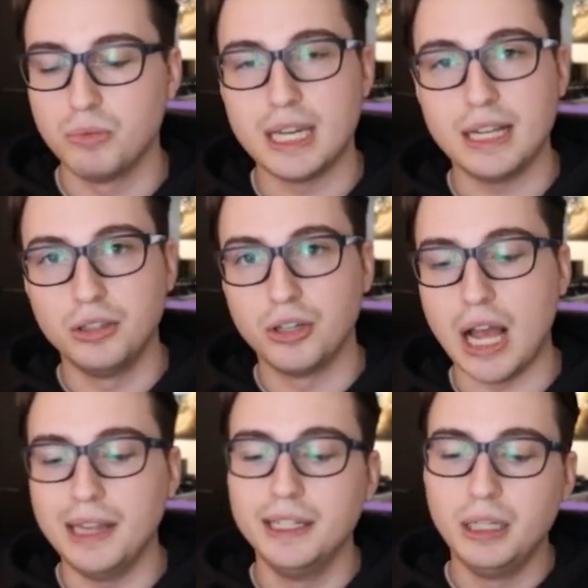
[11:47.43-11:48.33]
So we'll take a
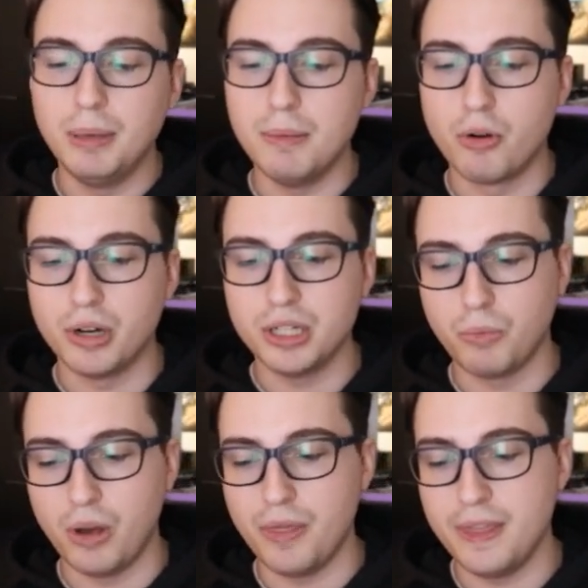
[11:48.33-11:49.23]
look a little bit more
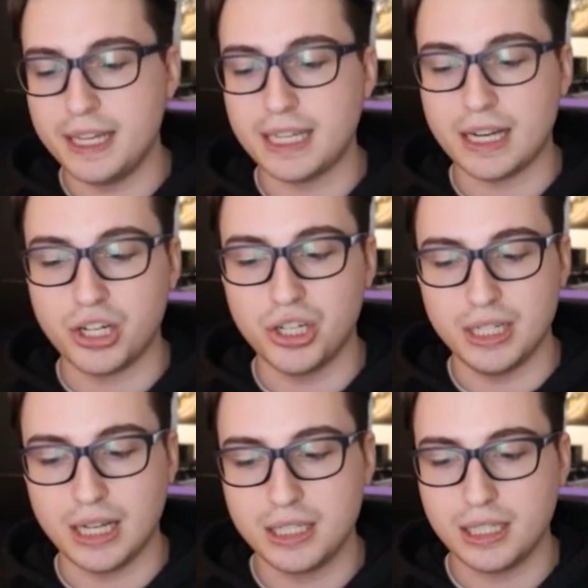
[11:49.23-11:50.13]
into what this
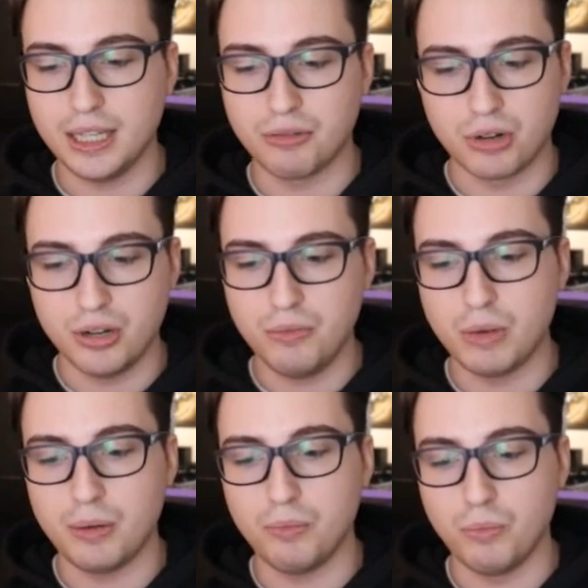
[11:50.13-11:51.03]
actually does later
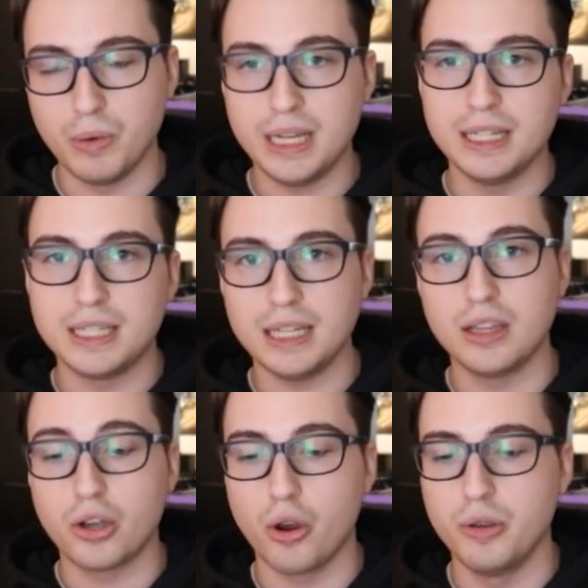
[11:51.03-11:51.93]
on when we can
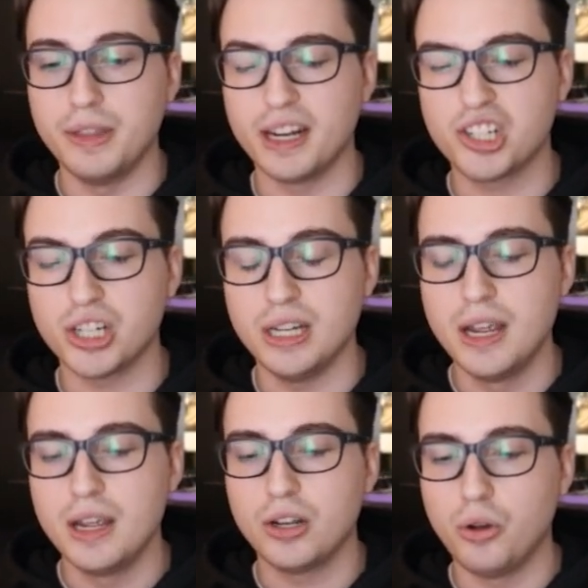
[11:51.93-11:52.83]
see the code that
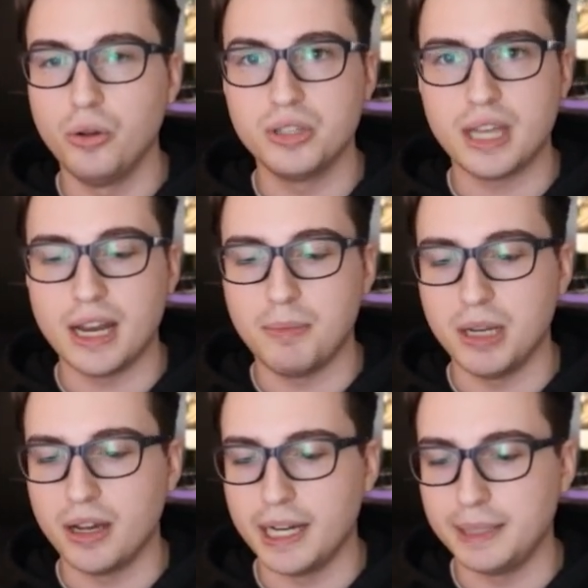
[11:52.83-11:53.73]
actually calls that
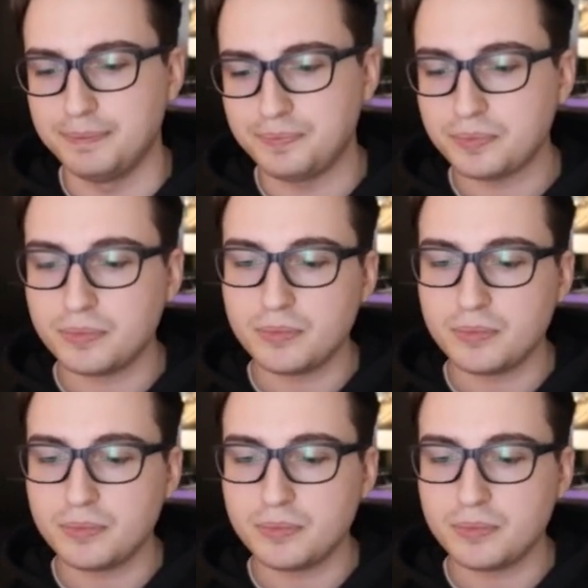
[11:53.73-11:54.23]
API.